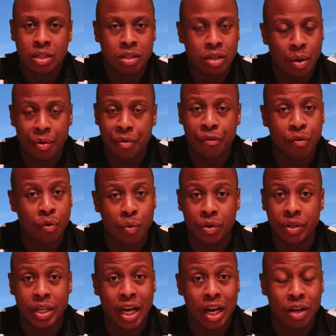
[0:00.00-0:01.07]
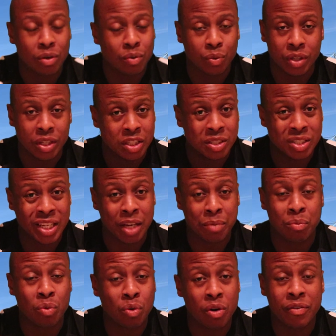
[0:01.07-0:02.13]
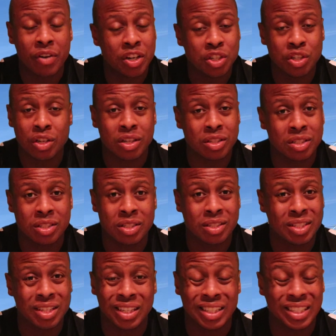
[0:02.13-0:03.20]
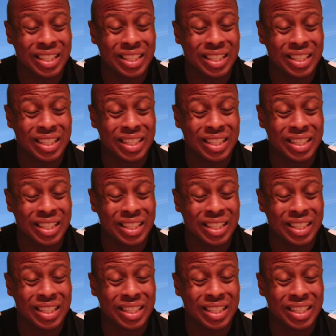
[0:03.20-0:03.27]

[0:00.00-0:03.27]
going forward now, we need to take more of our chances. And